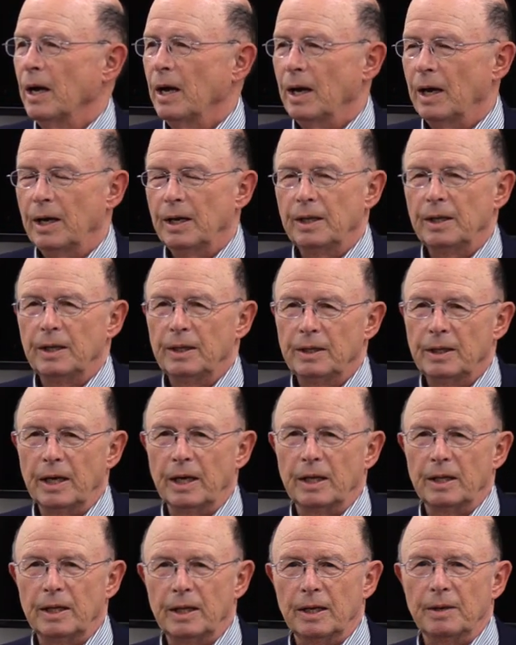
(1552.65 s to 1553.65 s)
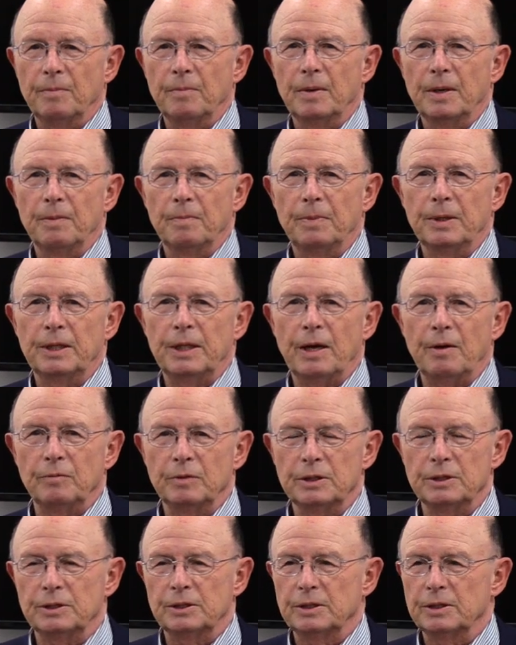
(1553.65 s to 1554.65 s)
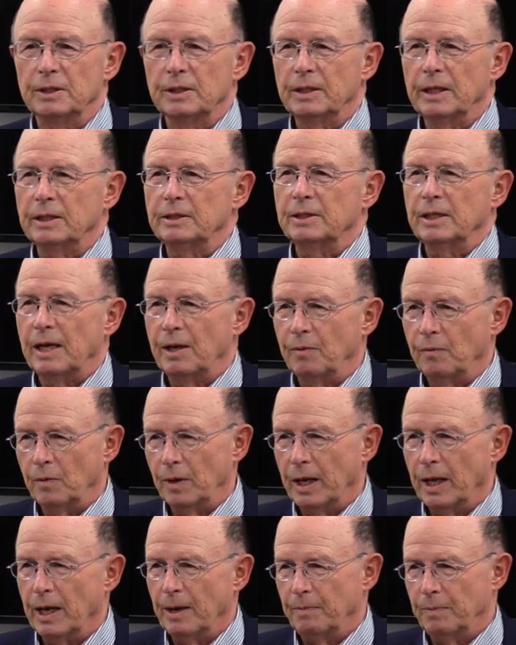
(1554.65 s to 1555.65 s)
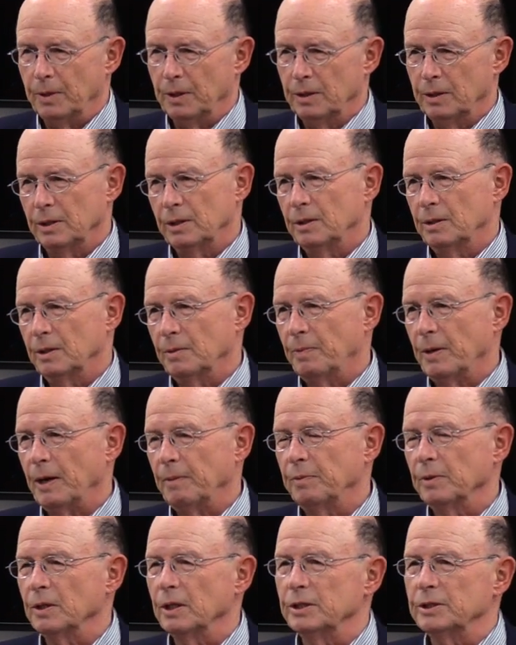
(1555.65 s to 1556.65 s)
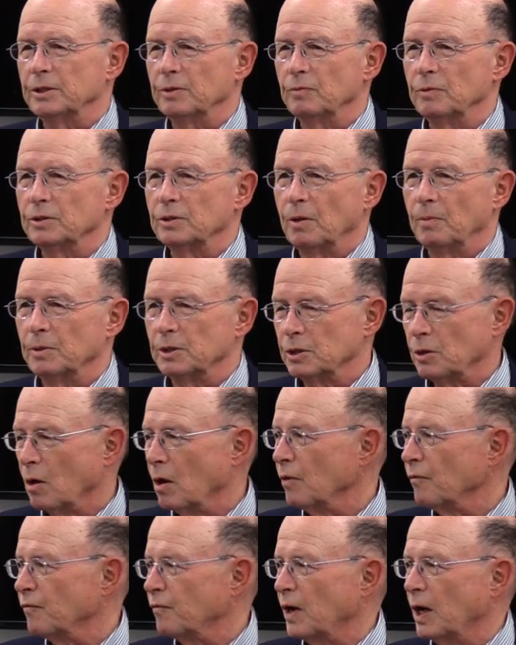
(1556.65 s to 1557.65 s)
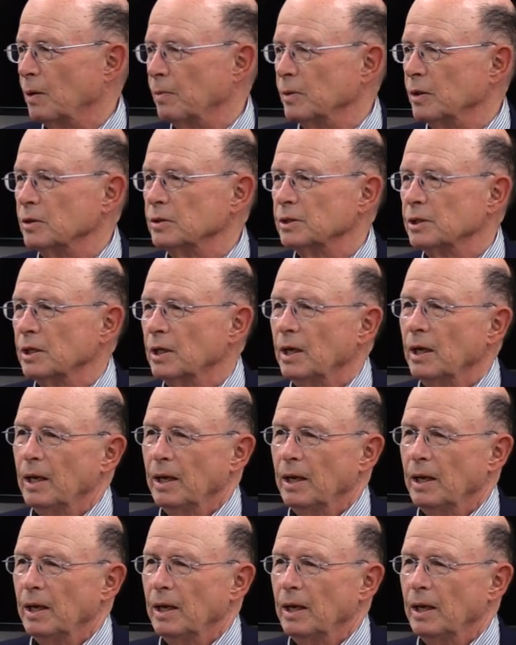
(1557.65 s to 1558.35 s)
Uh, that, that, but that was, that's not what happened. The, the population was almost all farmers.